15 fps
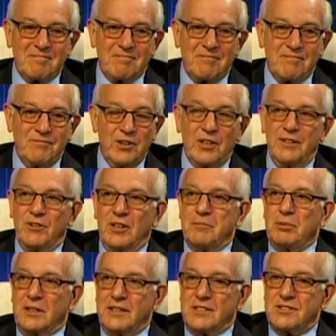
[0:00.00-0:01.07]
very, very
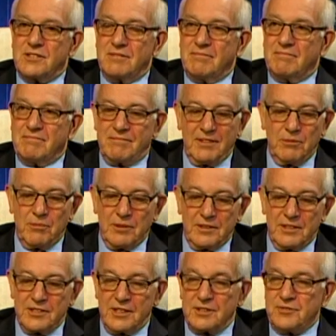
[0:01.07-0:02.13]
pleased that we're in
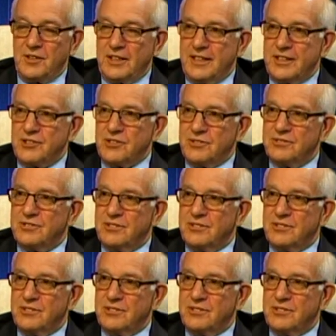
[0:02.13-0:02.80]
such financial shape.